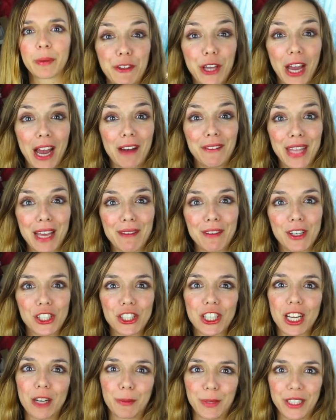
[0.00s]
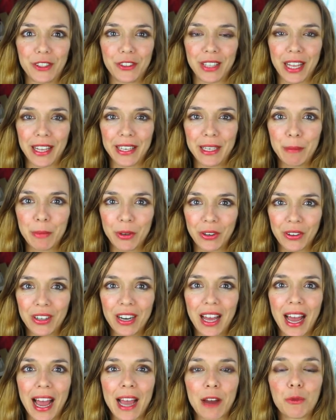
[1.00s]
If you have never sculpted an
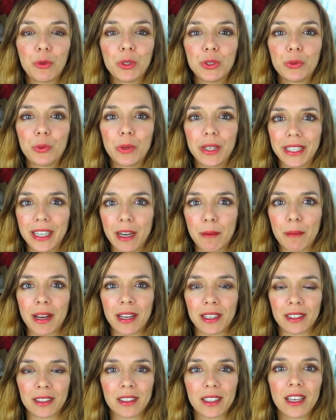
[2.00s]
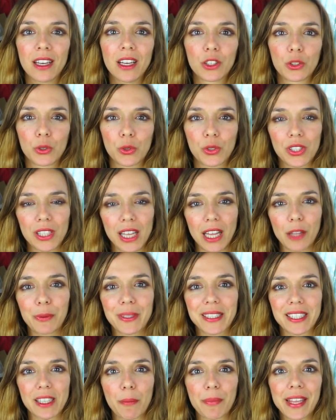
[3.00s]
animal, I would recommend to start
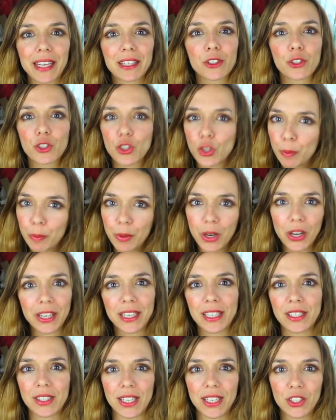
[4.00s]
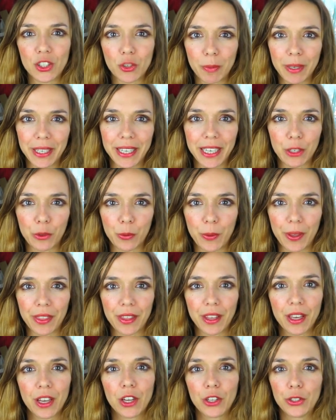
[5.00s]
with something super easy to begin with.
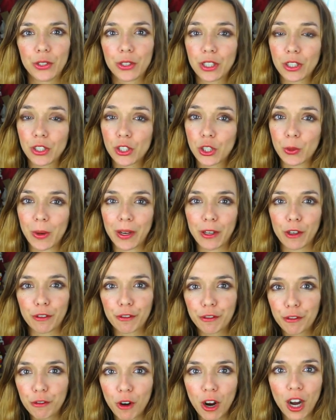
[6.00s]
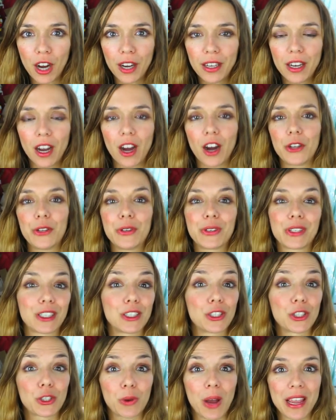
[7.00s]
You can try a frog or you
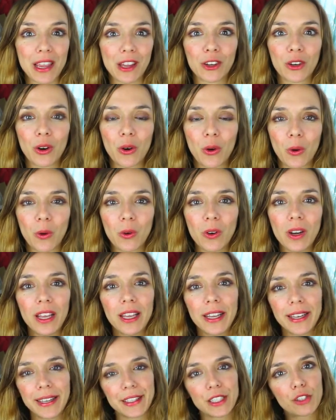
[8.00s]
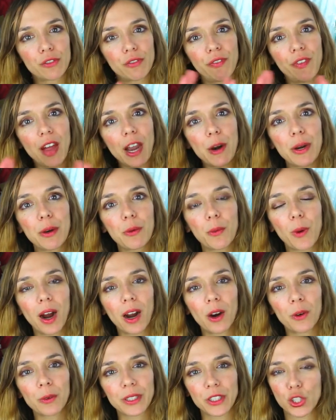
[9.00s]
can try an owl. It's very
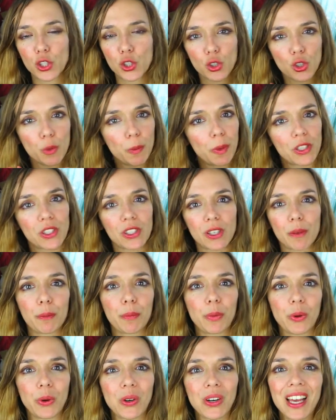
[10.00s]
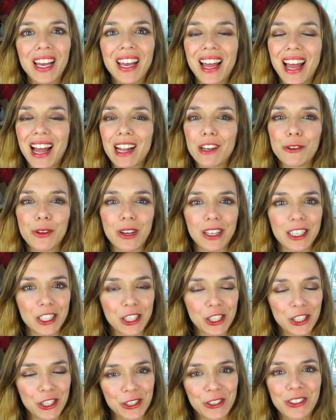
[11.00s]
round, it's super simple, and you are
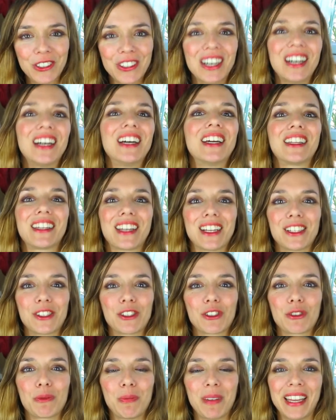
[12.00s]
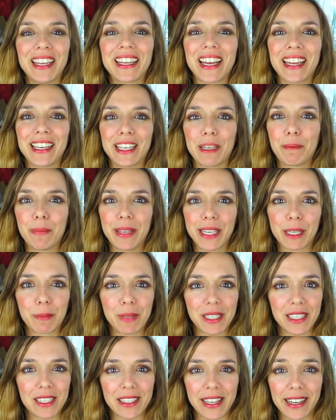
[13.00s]
sure not to make any big
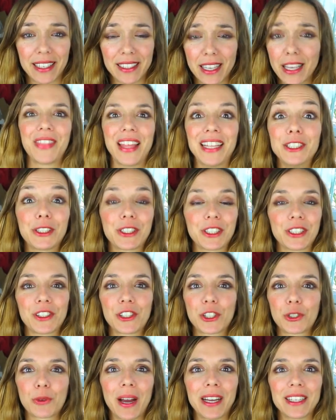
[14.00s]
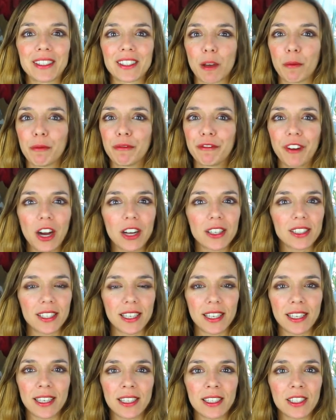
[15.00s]
mistakes. Then you can try some
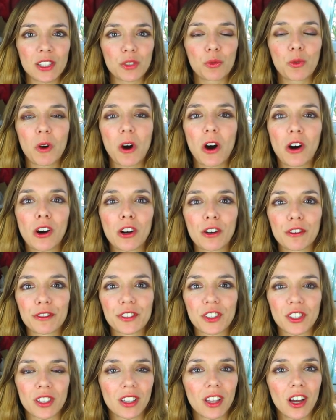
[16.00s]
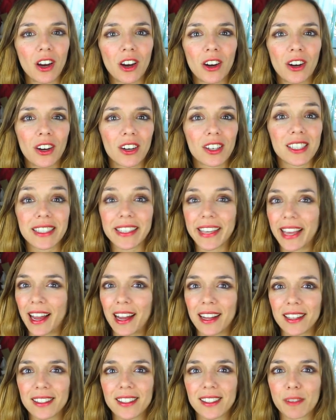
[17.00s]
foxes, wolves, dogs,
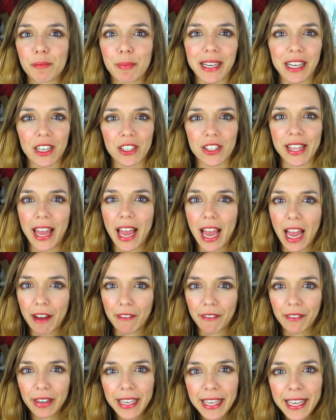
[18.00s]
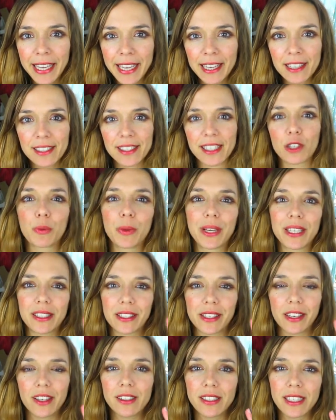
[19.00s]
cats, because they have ears and
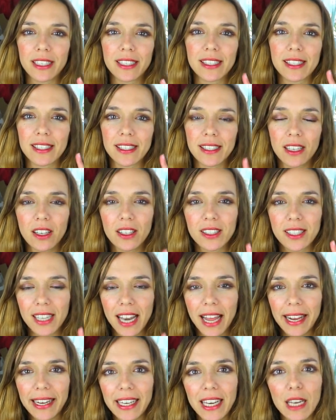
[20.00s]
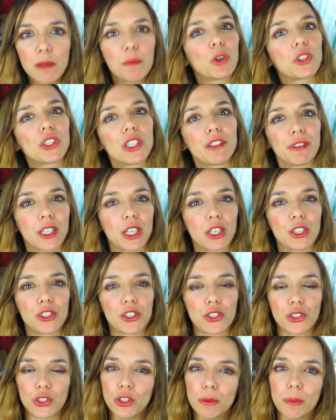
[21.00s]
whiskers. It's slightly more difficult
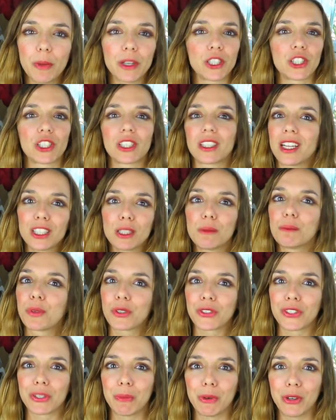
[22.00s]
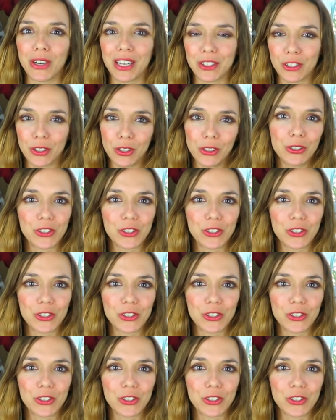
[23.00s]
to do, but it's not impossible at all.